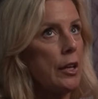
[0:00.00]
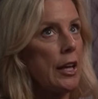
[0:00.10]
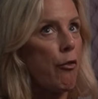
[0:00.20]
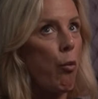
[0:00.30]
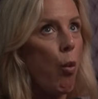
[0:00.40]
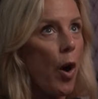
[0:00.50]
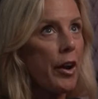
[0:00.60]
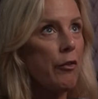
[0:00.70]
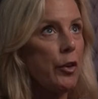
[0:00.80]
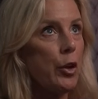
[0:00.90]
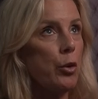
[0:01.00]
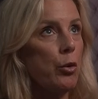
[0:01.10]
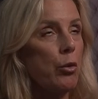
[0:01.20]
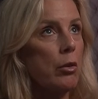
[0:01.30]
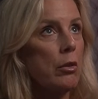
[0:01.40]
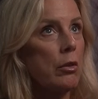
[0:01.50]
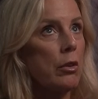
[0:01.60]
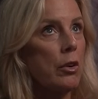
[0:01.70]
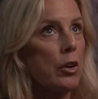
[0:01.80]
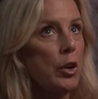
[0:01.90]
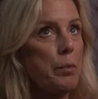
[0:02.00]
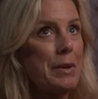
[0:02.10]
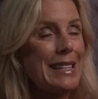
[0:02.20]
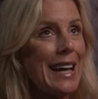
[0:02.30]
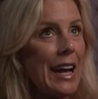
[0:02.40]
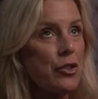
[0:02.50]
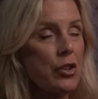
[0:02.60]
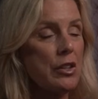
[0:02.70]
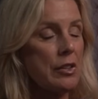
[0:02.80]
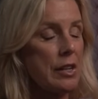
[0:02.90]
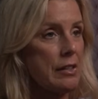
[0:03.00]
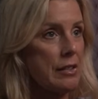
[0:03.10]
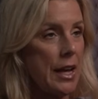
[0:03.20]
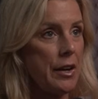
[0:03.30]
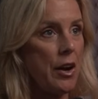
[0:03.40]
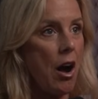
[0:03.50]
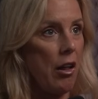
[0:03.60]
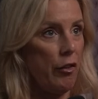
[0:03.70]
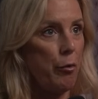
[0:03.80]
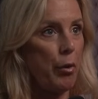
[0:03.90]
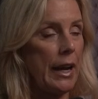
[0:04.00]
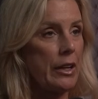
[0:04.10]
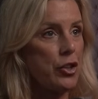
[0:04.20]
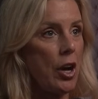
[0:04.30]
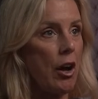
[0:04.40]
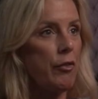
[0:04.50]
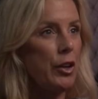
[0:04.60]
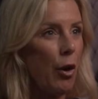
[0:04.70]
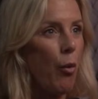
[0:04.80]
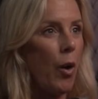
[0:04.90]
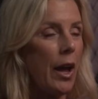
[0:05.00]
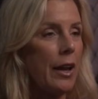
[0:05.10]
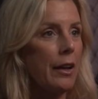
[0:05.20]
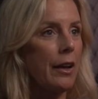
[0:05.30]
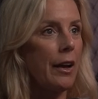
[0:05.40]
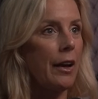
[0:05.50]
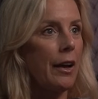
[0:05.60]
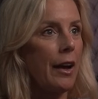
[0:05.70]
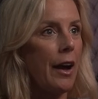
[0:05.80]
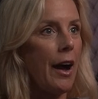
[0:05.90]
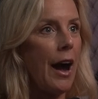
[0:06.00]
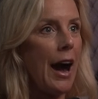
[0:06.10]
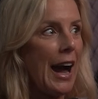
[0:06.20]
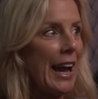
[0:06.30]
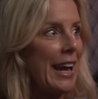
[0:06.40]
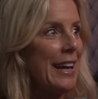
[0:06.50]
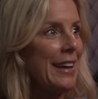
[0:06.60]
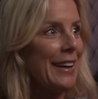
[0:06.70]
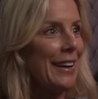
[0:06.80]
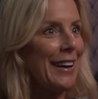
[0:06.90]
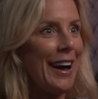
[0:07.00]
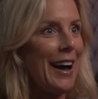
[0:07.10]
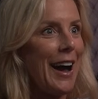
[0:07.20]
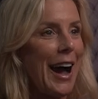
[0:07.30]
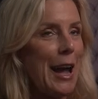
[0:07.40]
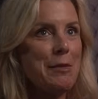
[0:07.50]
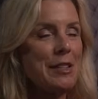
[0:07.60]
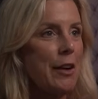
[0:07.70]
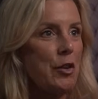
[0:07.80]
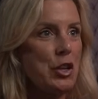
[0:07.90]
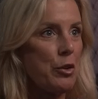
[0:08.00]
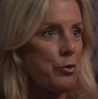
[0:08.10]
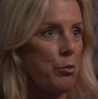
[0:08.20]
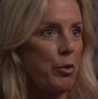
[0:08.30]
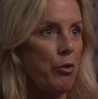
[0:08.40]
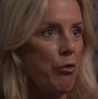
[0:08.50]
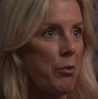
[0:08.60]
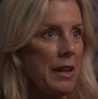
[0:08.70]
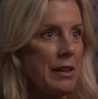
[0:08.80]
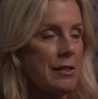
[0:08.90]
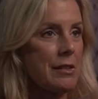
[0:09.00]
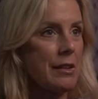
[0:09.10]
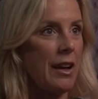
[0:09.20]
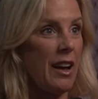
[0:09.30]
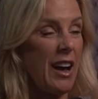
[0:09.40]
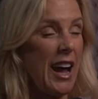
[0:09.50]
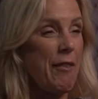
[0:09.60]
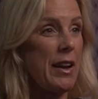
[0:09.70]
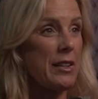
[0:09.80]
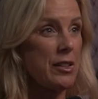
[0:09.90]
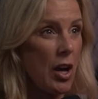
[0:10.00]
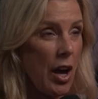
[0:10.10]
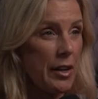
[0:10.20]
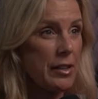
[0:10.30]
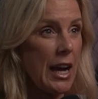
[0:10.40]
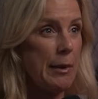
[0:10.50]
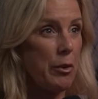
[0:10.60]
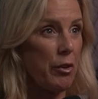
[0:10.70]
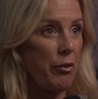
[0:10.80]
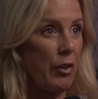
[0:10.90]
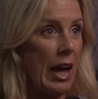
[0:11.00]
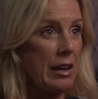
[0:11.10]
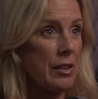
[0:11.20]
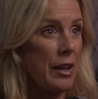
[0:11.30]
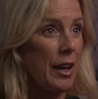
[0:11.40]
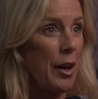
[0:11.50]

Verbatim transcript: if one of you could potentially just extend an olive branch of, you know what, I I'm seven years removed from this. I've had a ton of time to reflect.